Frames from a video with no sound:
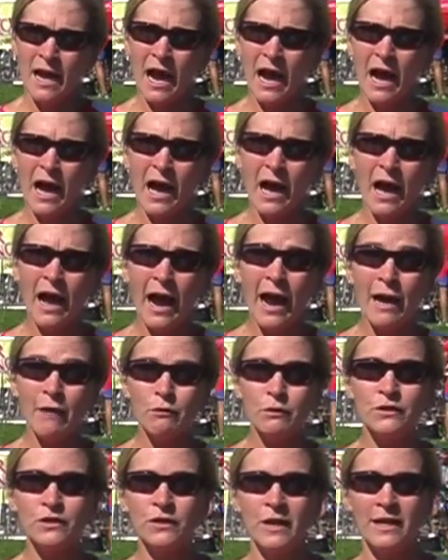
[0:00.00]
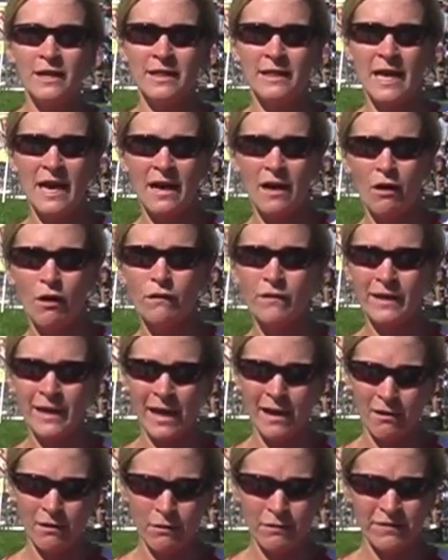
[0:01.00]
I would trade the
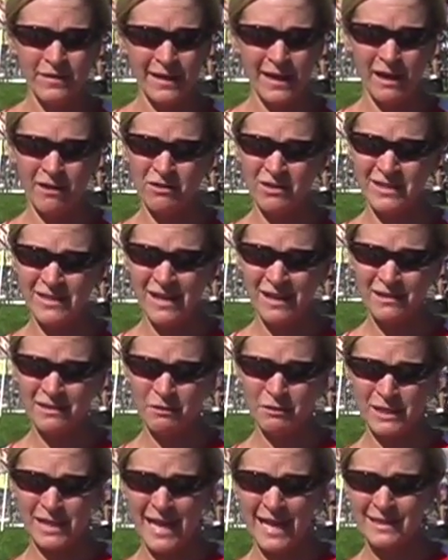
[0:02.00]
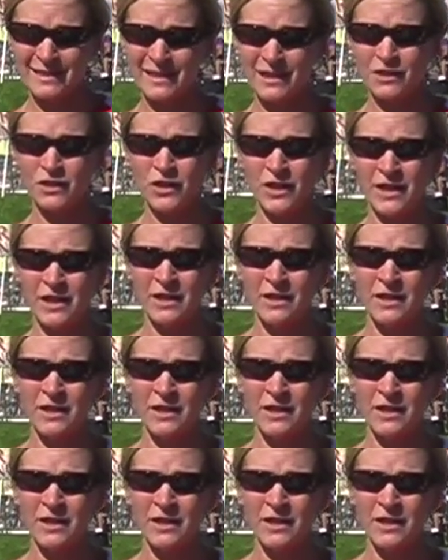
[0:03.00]
over-the-counter stocks. I was a NASDAQ trader.